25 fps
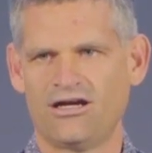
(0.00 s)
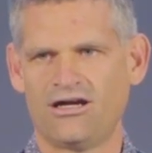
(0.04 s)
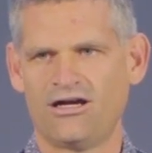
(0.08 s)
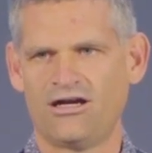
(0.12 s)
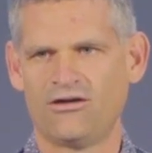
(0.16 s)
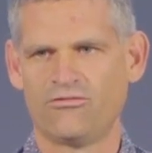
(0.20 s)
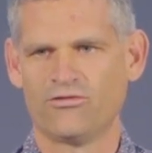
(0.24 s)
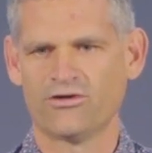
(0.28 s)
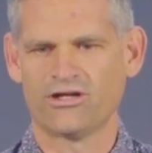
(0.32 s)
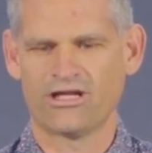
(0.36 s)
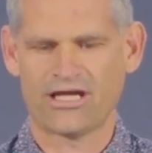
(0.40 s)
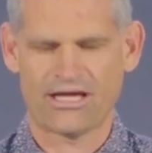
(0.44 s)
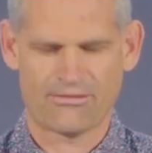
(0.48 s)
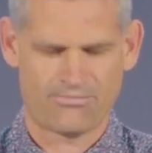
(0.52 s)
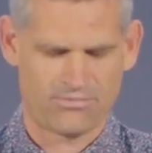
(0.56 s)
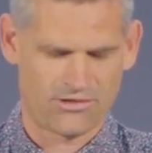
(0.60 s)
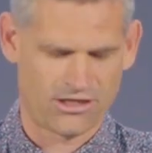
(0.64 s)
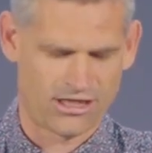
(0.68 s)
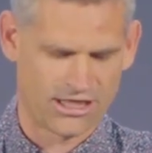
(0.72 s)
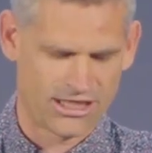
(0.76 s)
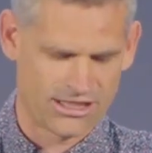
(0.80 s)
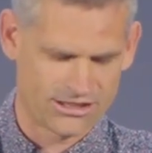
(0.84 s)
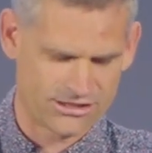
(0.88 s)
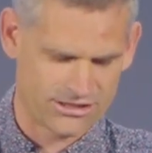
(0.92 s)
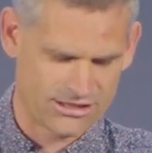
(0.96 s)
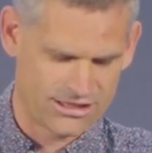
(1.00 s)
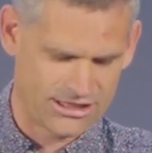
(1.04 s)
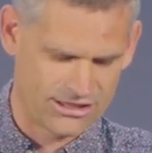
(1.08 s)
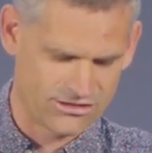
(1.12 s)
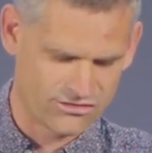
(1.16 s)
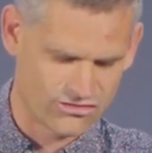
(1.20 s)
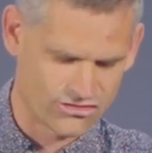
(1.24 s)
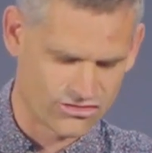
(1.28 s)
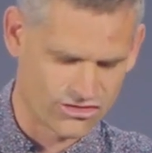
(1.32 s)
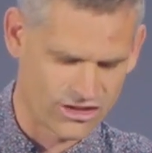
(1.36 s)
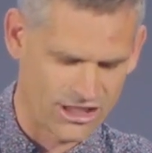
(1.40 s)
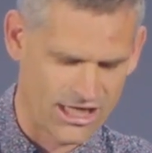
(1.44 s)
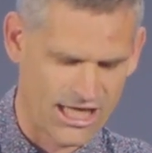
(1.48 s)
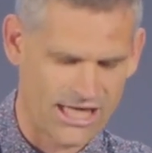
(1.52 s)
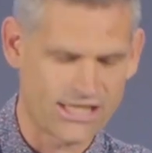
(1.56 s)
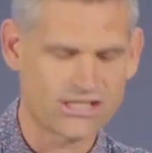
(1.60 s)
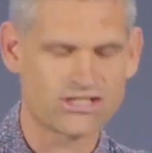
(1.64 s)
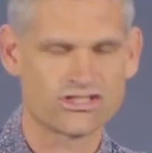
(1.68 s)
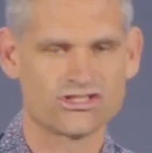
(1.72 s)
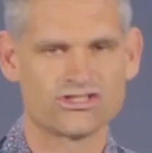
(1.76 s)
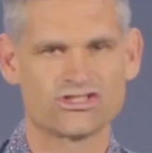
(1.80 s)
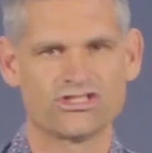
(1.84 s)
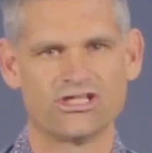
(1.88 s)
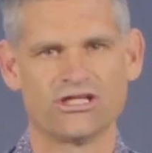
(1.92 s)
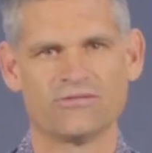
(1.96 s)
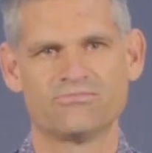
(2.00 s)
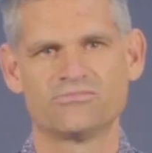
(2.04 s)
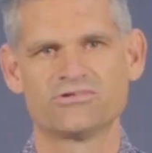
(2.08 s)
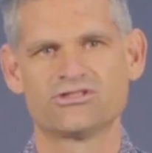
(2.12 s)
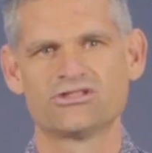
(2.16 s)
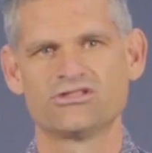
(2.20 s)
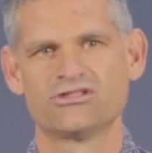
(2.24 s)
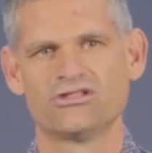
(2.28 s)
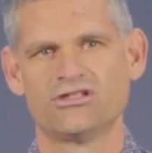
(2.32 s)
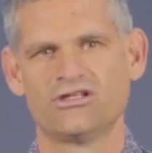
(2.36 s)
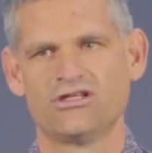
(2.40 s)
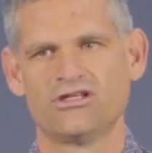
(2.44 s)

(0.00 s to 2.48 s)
want to apply it into relationships